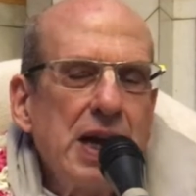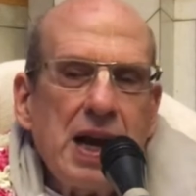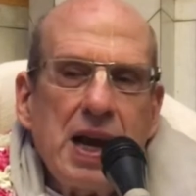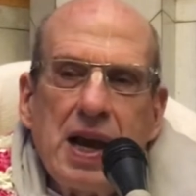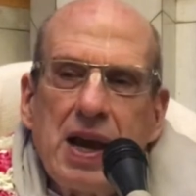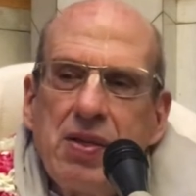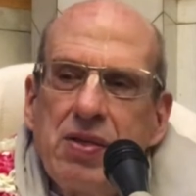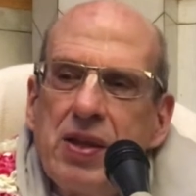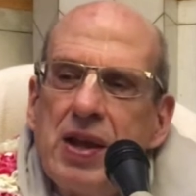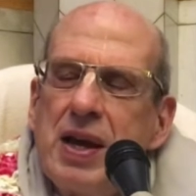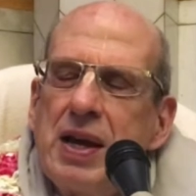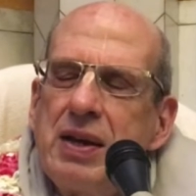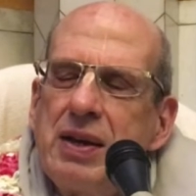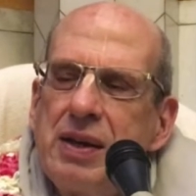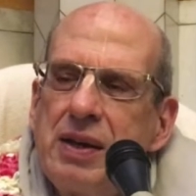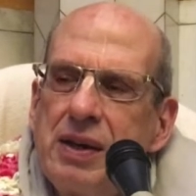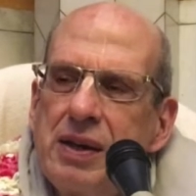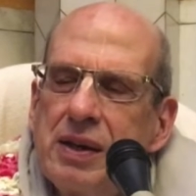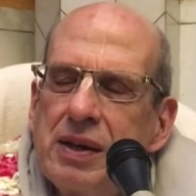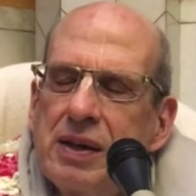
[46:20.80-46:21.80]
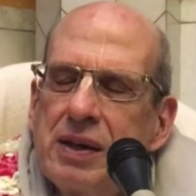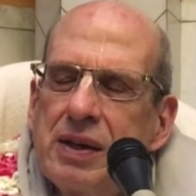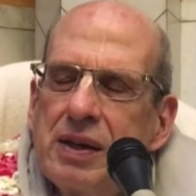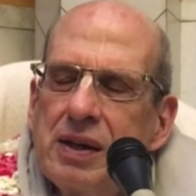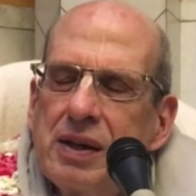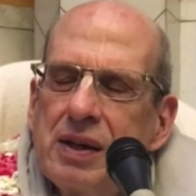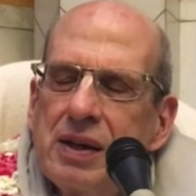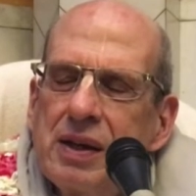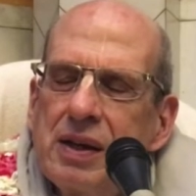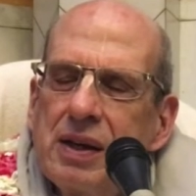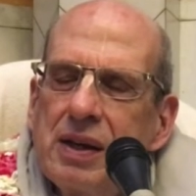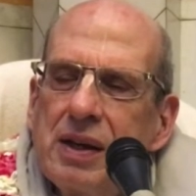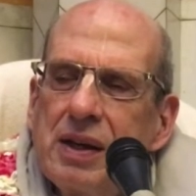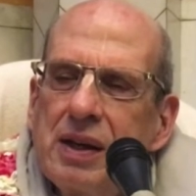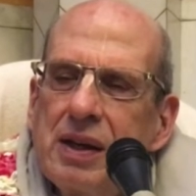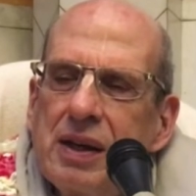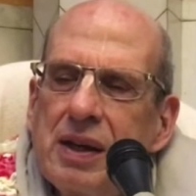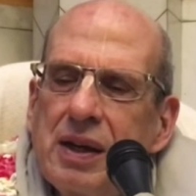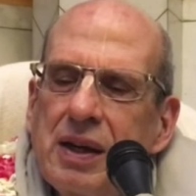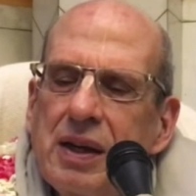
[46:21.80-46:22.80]
And then,
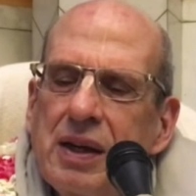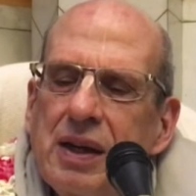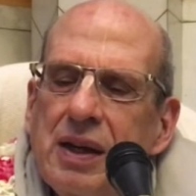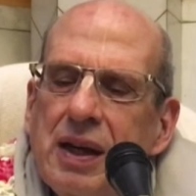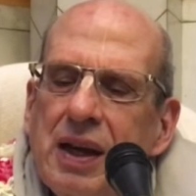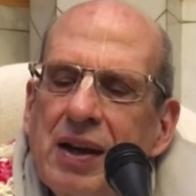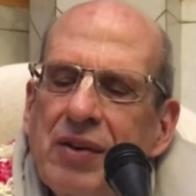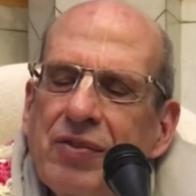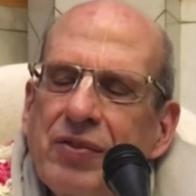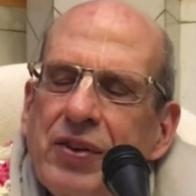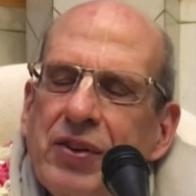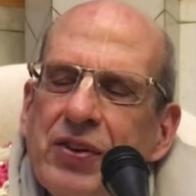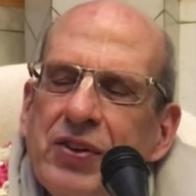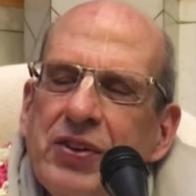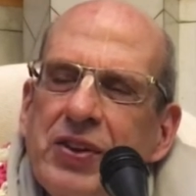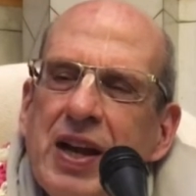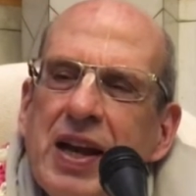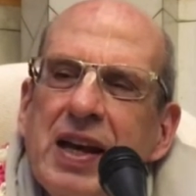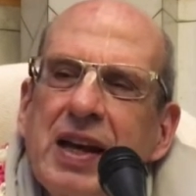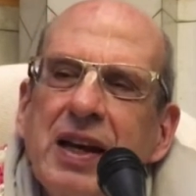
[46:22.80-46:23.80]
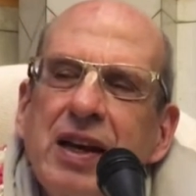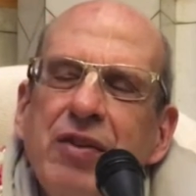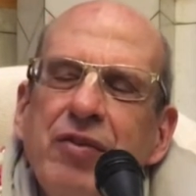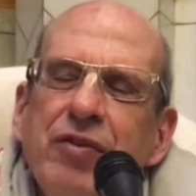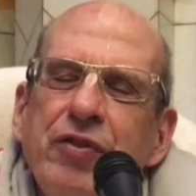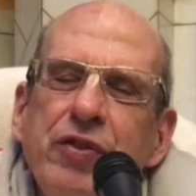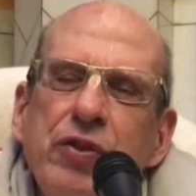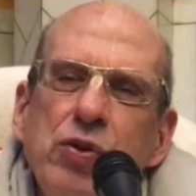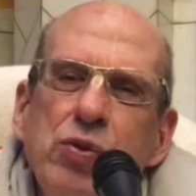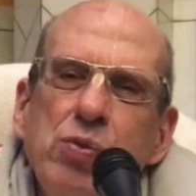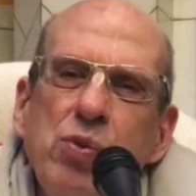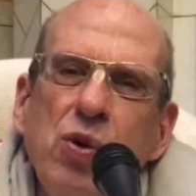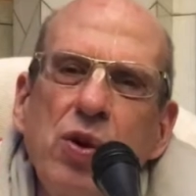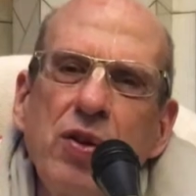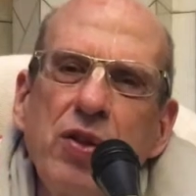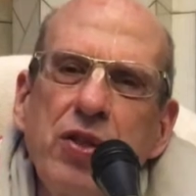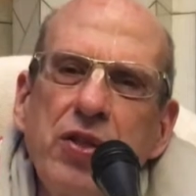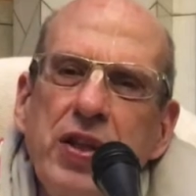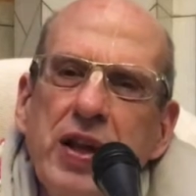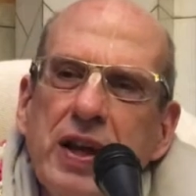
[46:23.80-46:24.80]
after saying a few
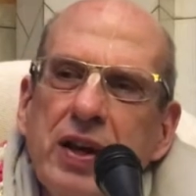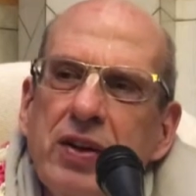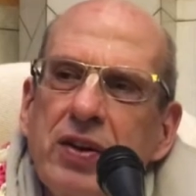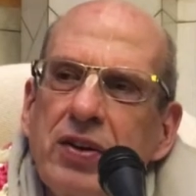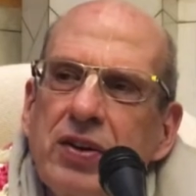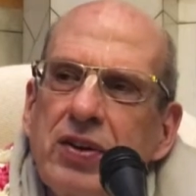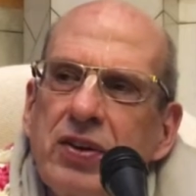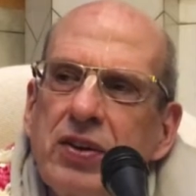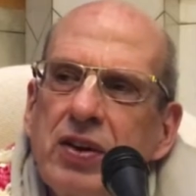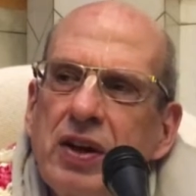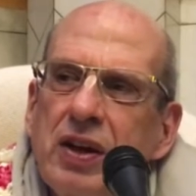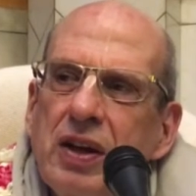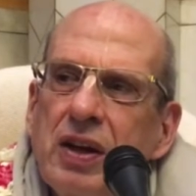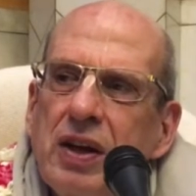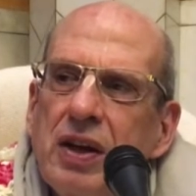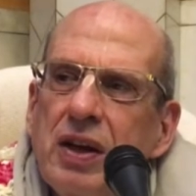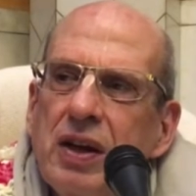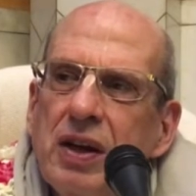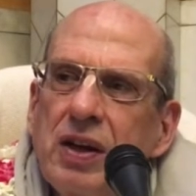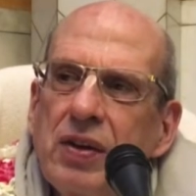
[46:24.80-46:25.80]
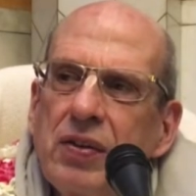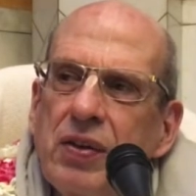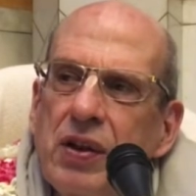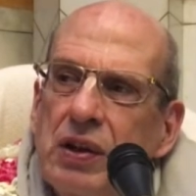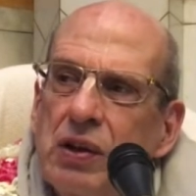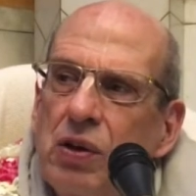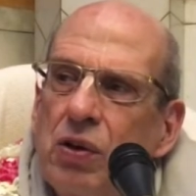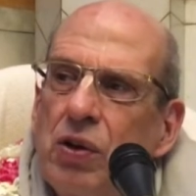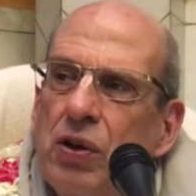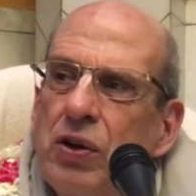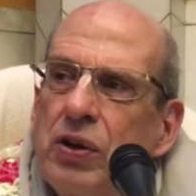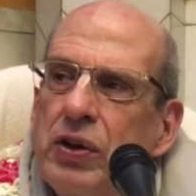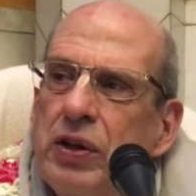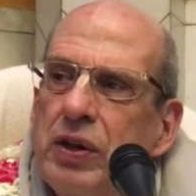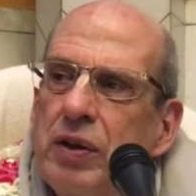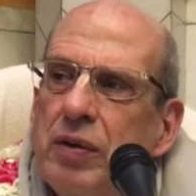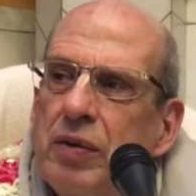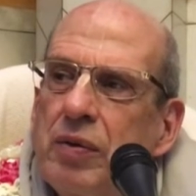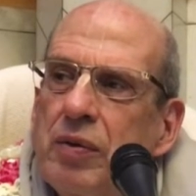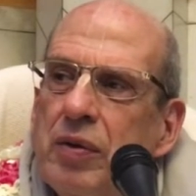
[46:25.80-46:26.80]
more things, the Lord
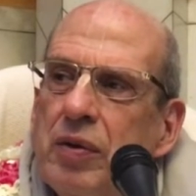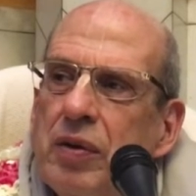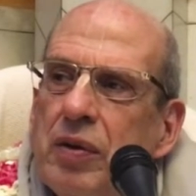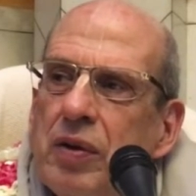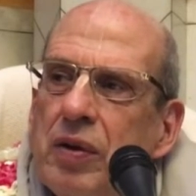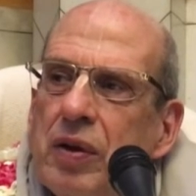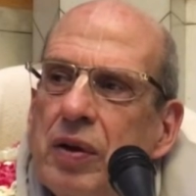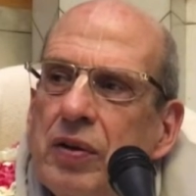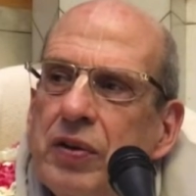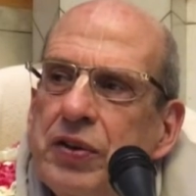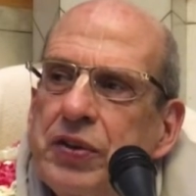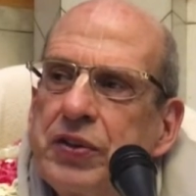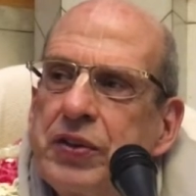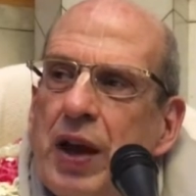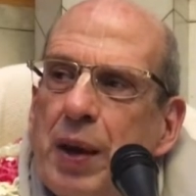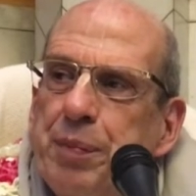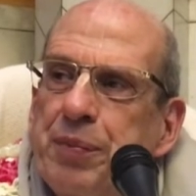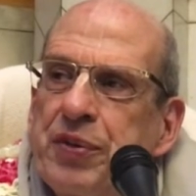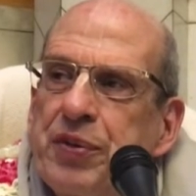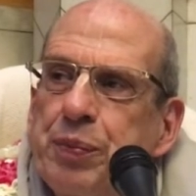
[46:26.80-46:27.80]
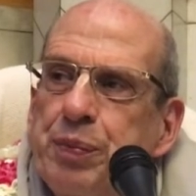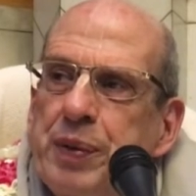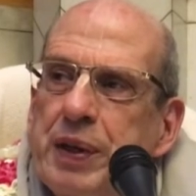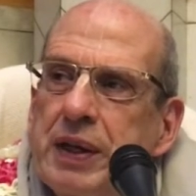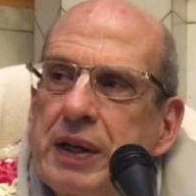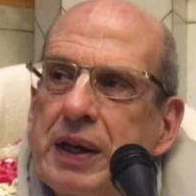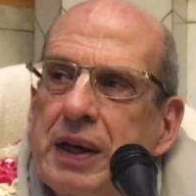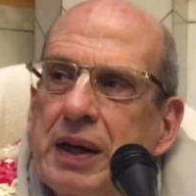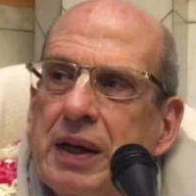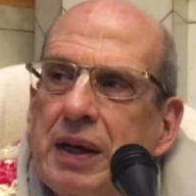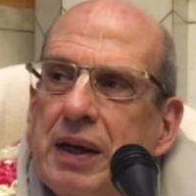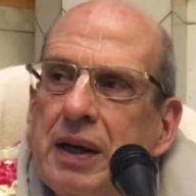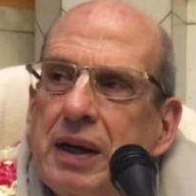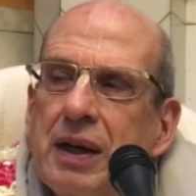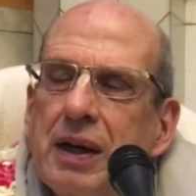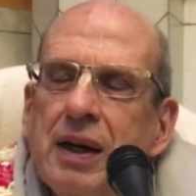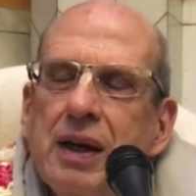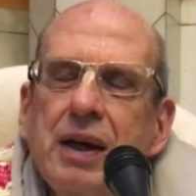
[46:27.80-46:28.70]
stopped speaking.